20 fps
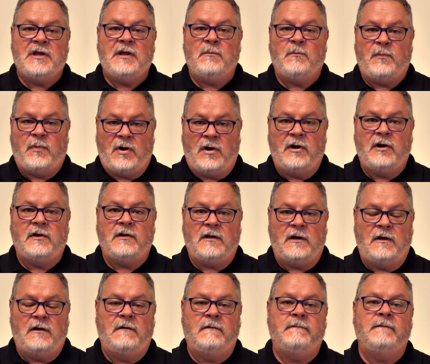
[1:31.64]
being part
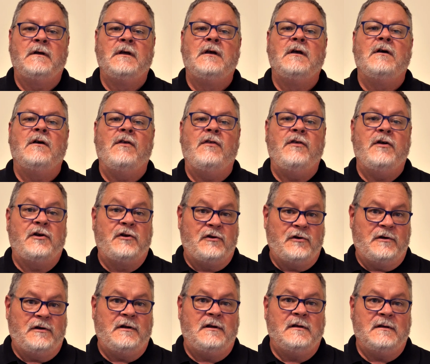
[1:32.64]
of the
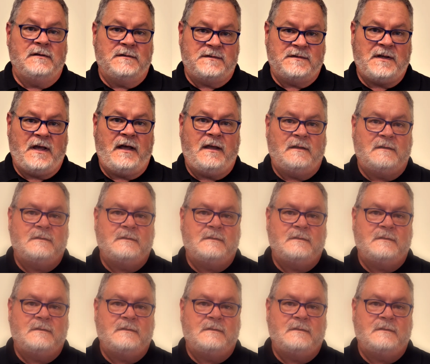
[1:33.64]
good set.